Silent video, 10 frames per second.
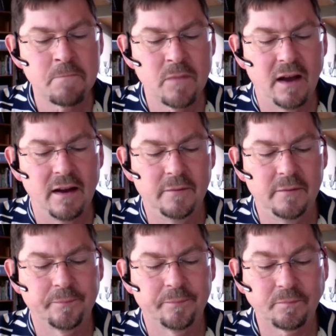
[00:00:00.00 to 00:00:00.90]

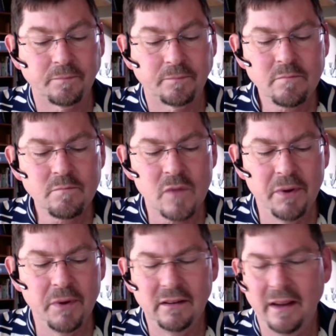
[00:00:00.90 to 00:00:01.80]

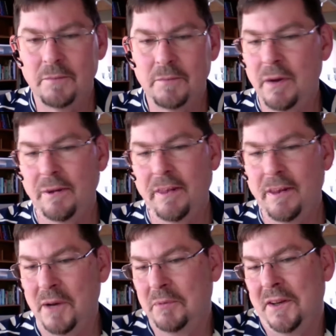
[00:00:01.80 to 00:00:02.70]
But in a
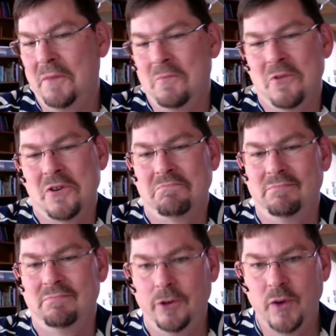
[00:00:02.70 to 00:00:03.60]
public network,
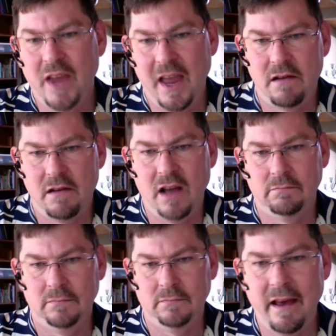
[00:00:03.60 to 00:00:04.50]
you can't not
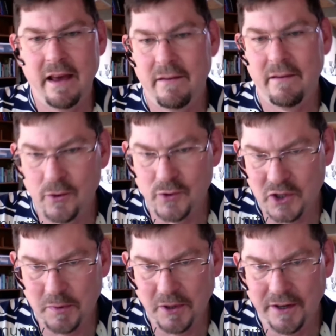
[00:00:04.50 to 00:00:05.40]
have those
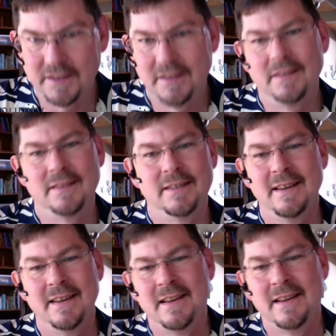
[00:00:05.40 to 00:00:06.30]
experiences.
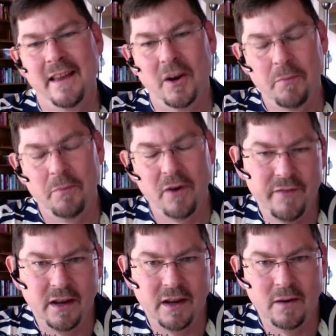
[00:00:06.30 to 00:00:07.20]
In a
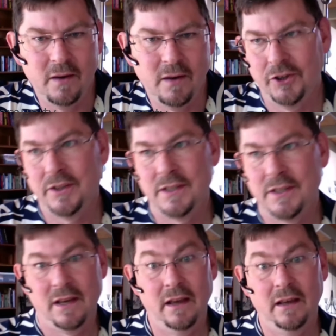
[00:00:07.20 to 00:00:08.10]
private network, you can
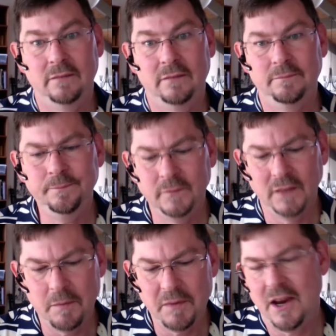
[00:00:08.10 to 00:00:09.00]
say,
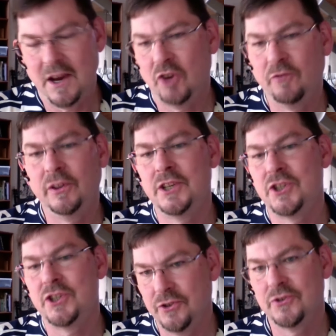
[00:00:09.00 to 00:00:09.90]
let me carefully
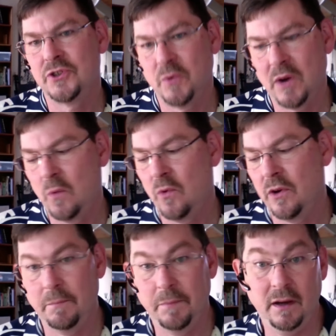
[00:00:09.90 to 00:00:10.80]
choose who I want
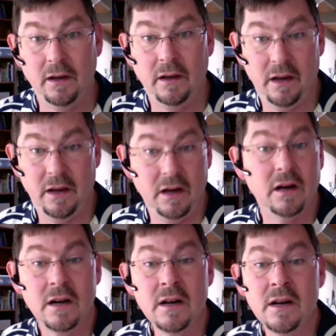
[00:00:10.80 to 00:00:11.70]
to be
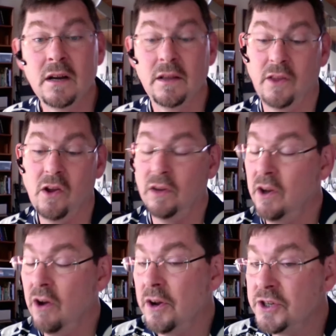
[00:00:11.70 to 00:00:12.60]
here. The only
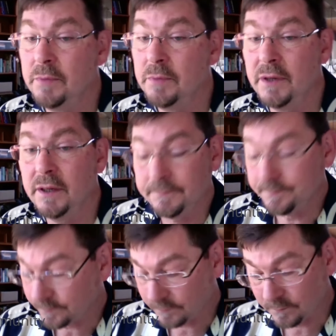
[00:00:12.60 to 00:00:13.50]
caution being,
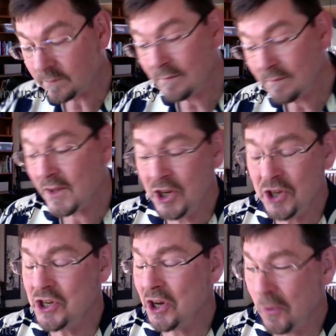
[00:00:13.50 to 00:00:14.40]
you
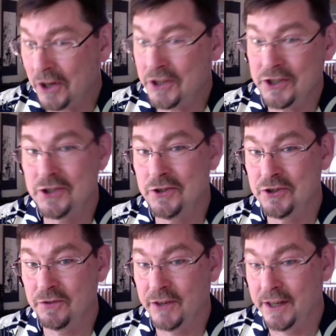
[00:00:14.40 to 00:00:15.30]
don't want to just choose
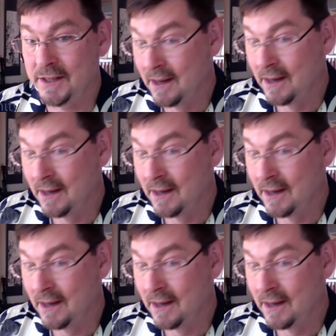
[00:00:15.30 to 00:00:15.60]
your friends.